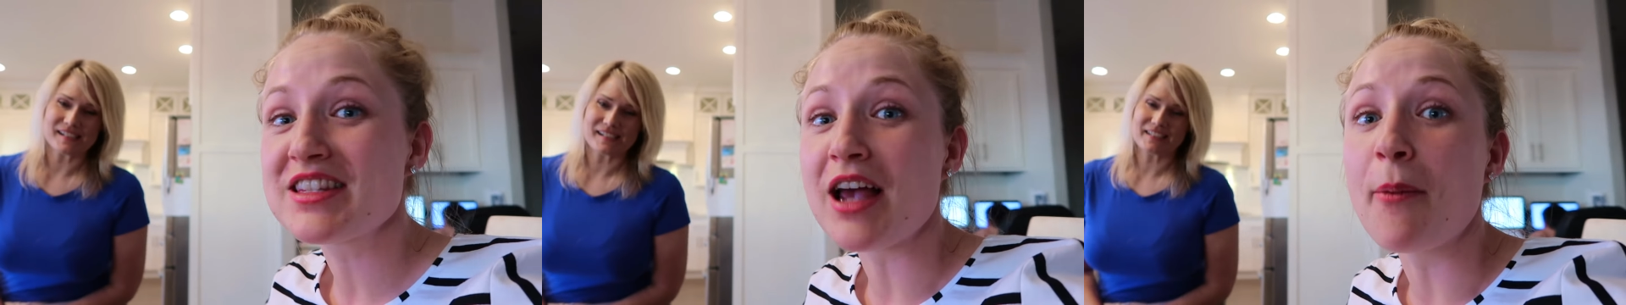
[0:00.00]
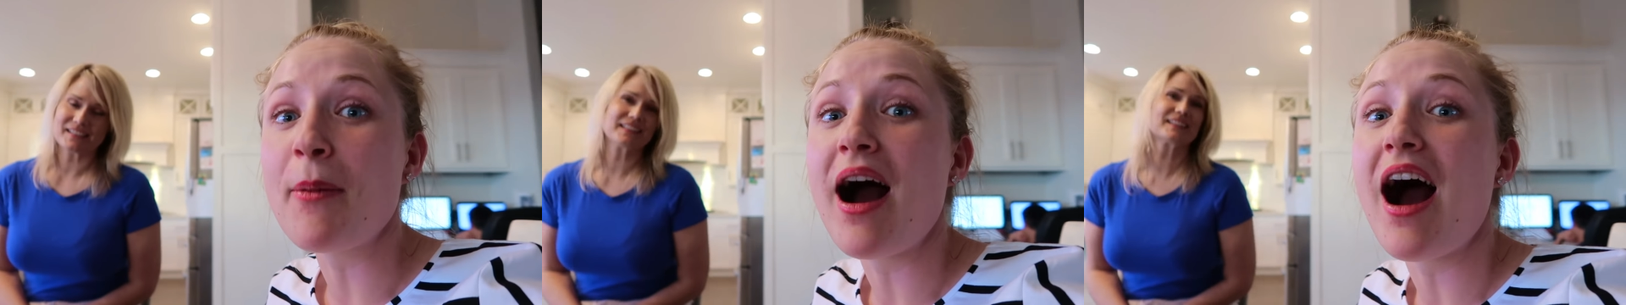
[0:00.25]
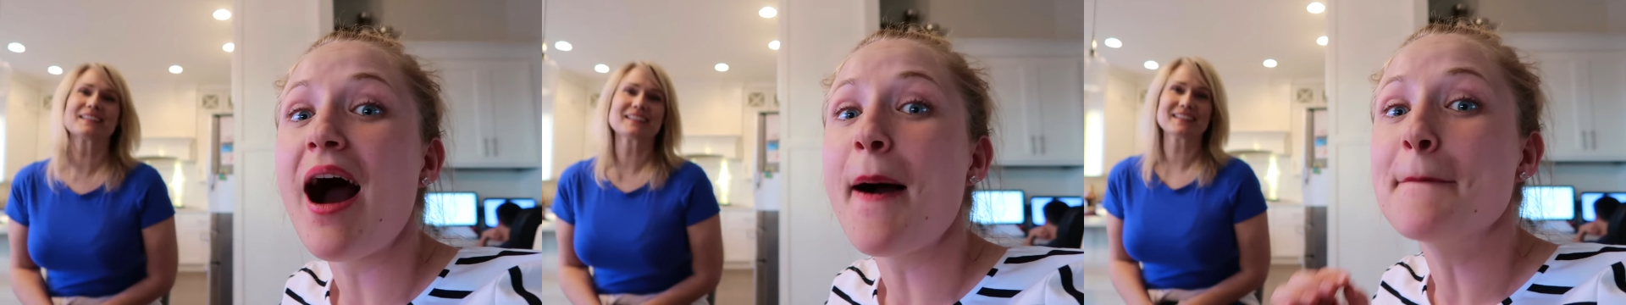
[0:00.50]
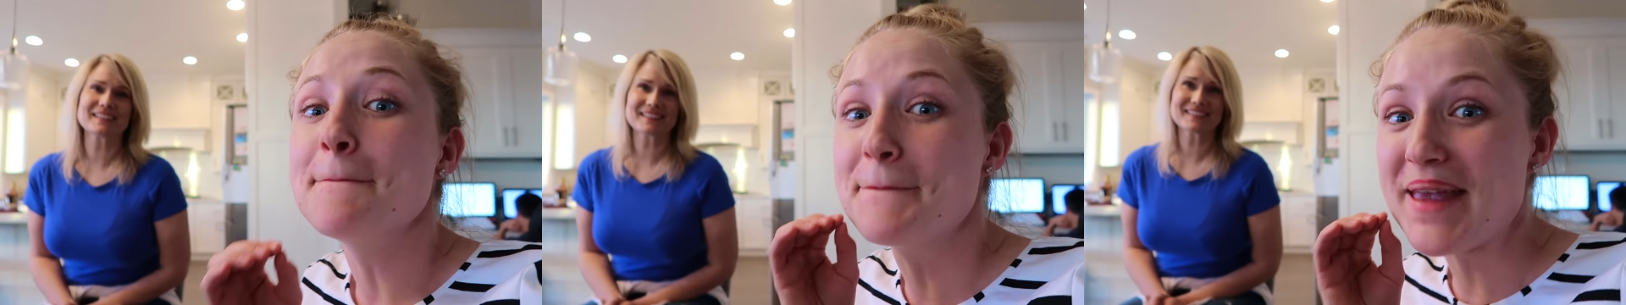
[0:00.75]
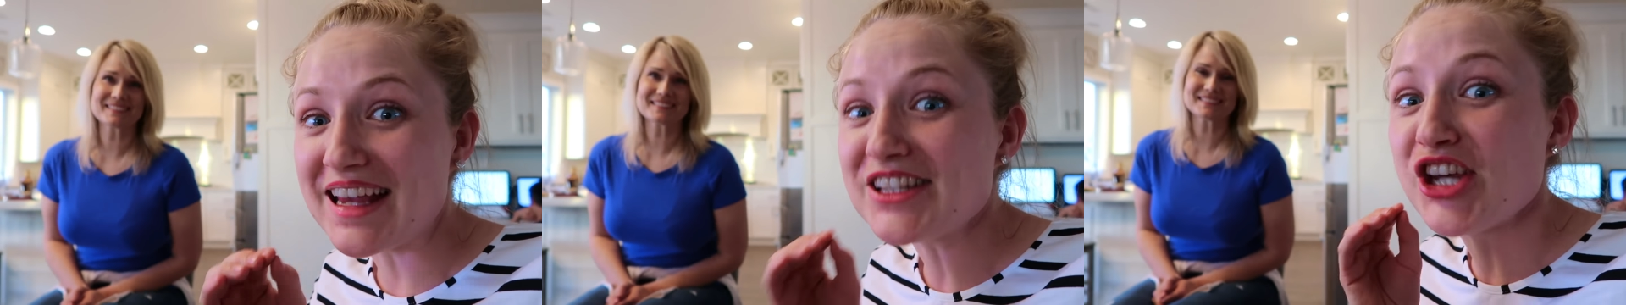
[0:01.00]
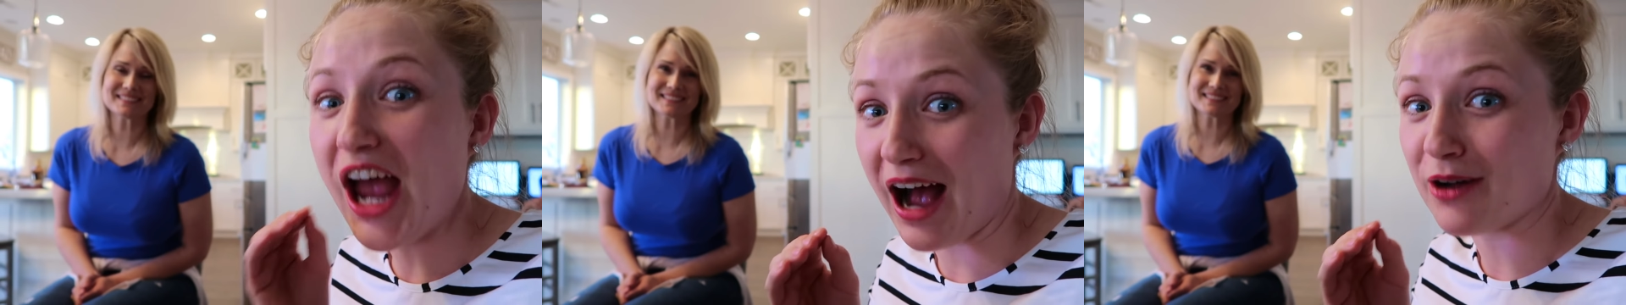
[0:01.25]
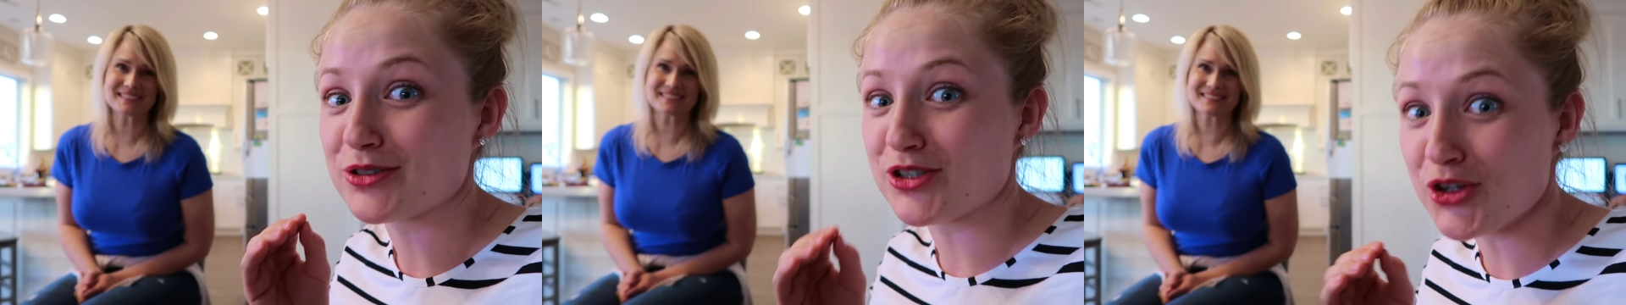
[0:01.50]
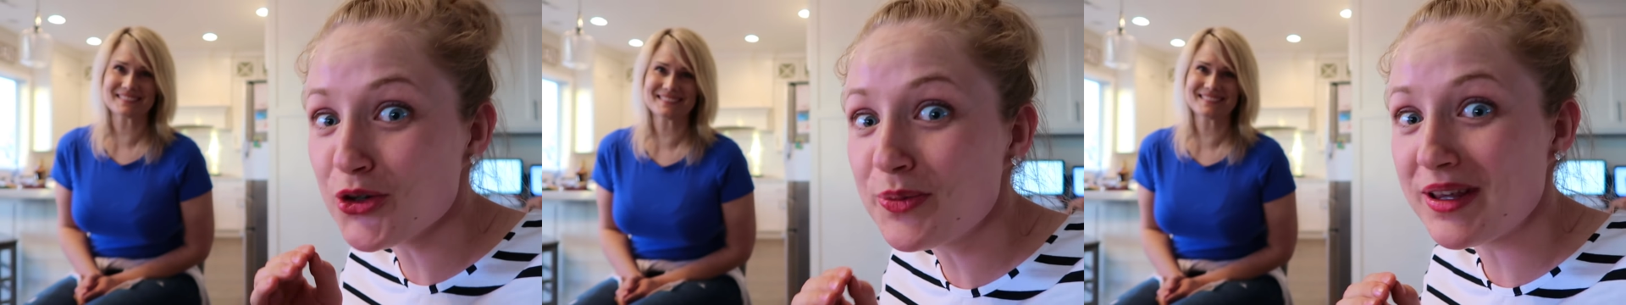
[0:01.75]
Speaker 1: some Beach House
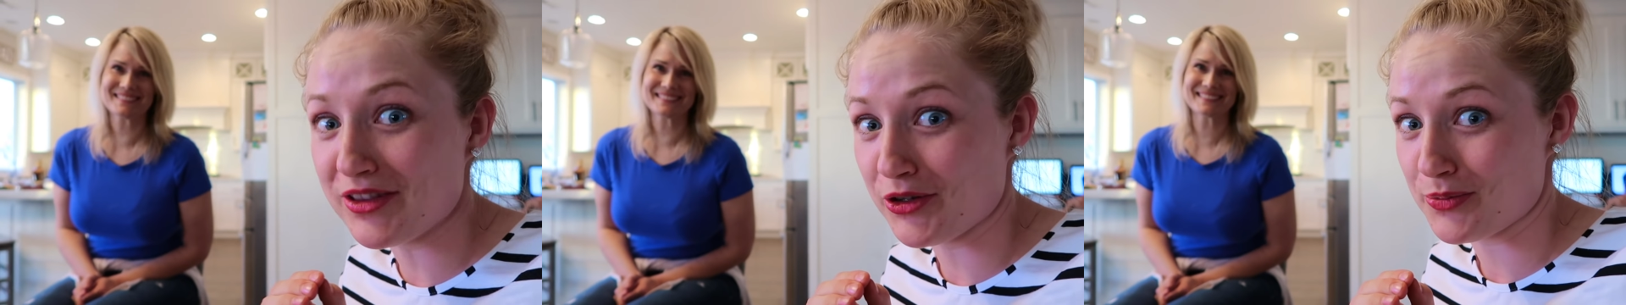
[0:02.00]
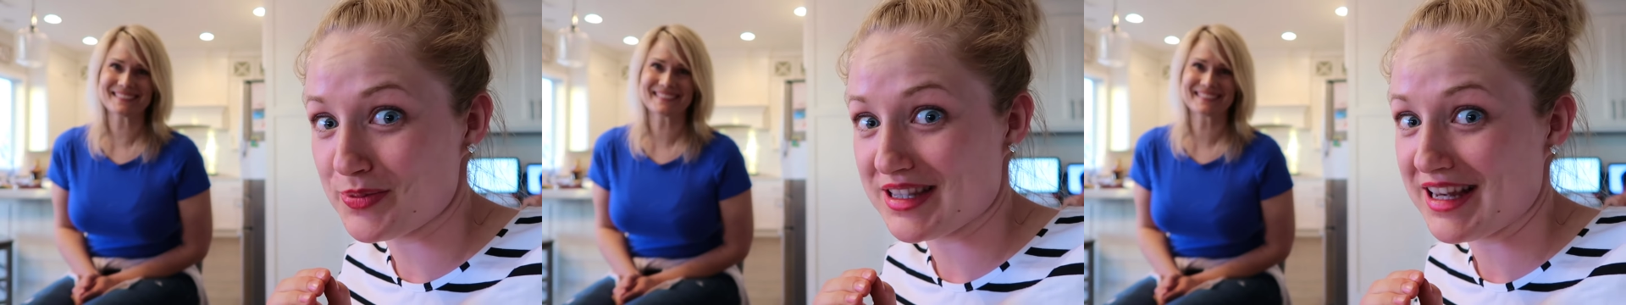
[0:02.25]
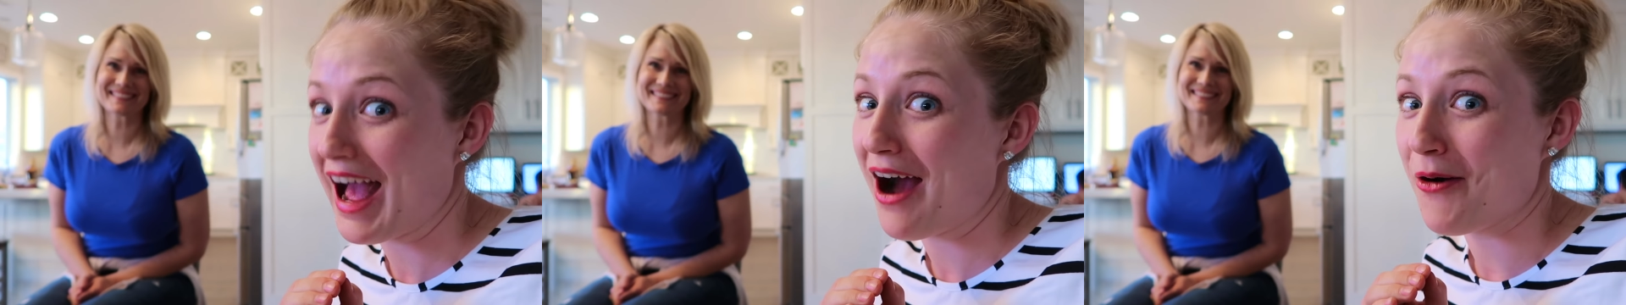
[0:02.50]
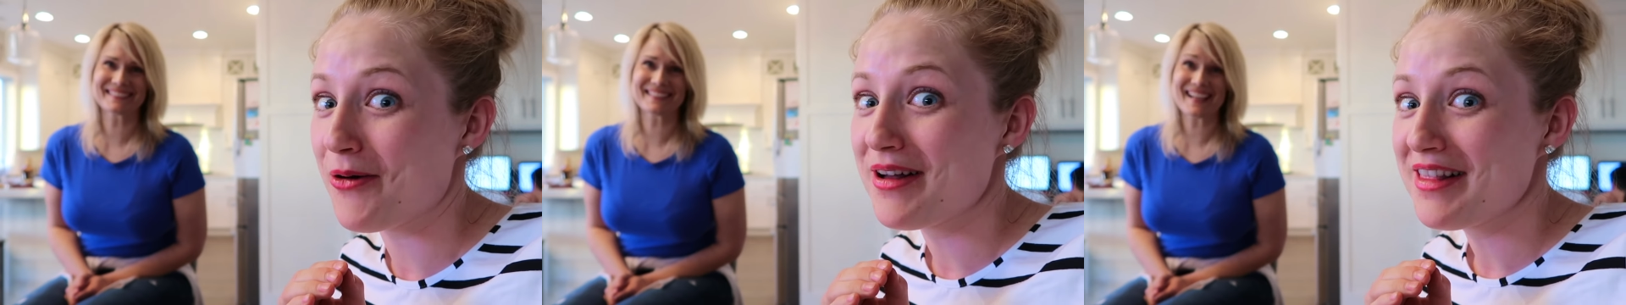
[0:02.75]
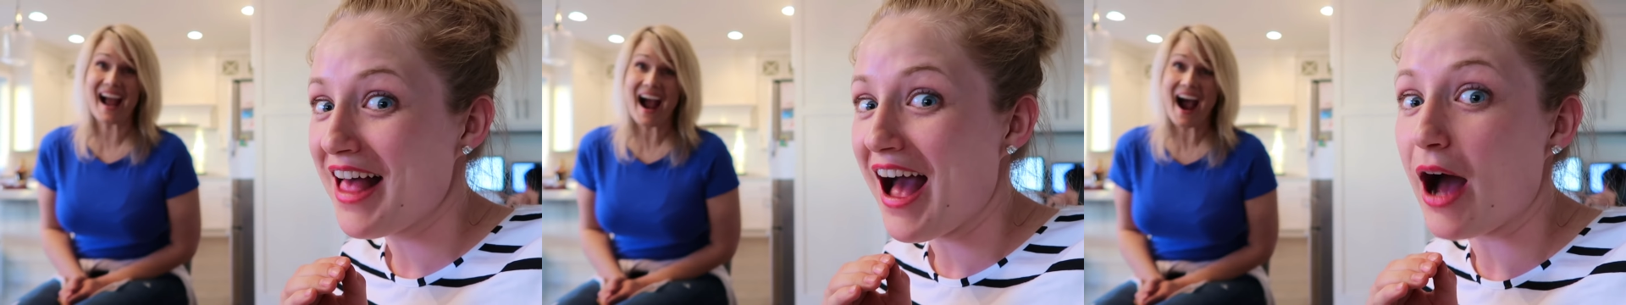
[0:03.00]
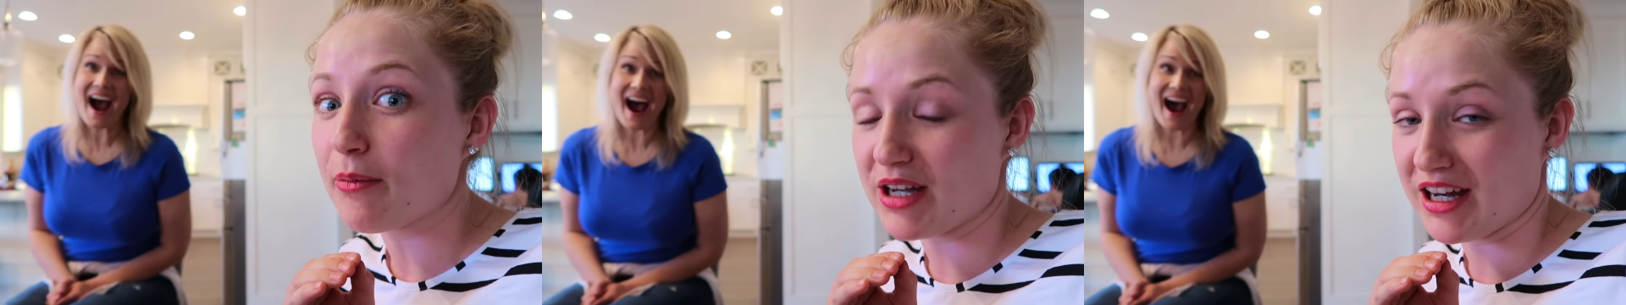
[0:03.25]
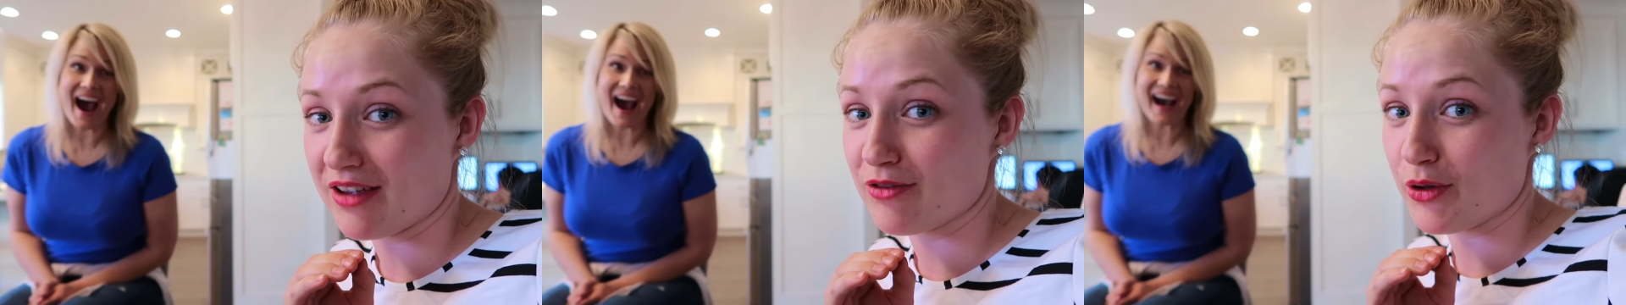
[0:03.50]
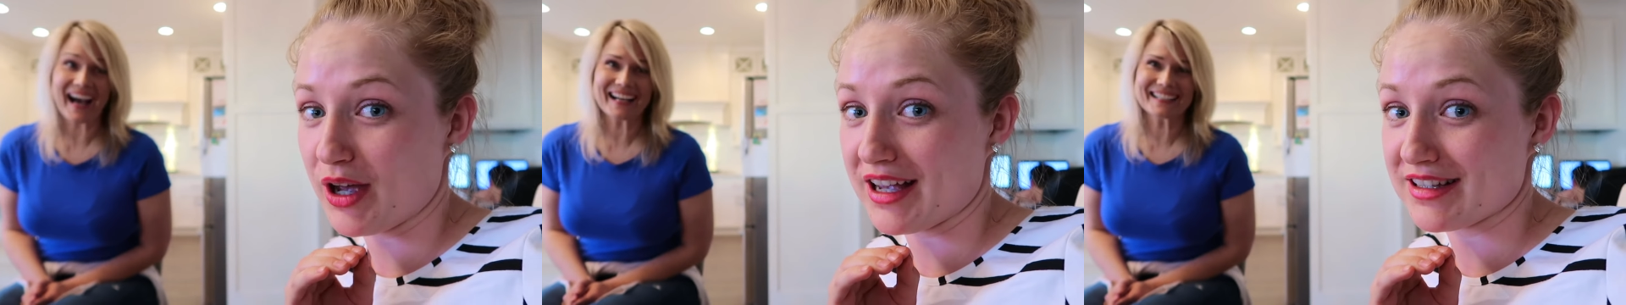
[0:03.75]
UbiLoops now. I'm gonna
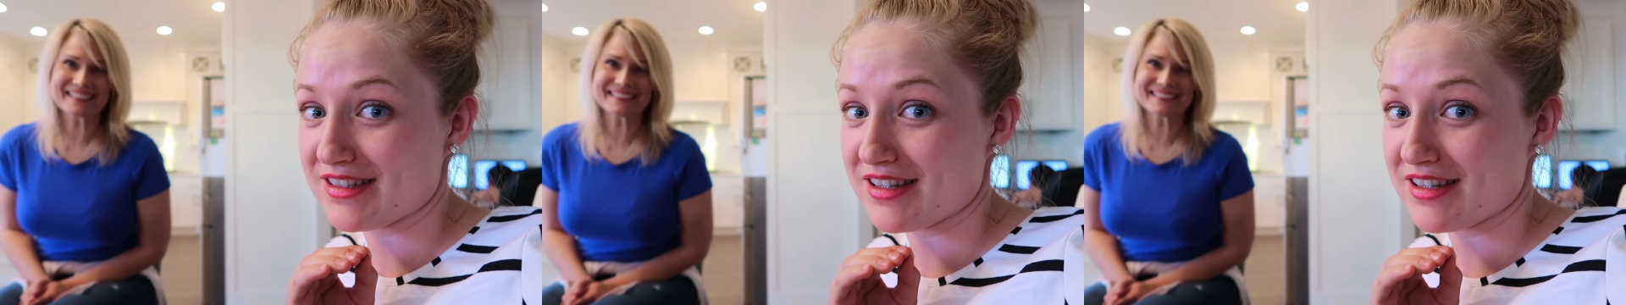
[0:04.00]
give you guys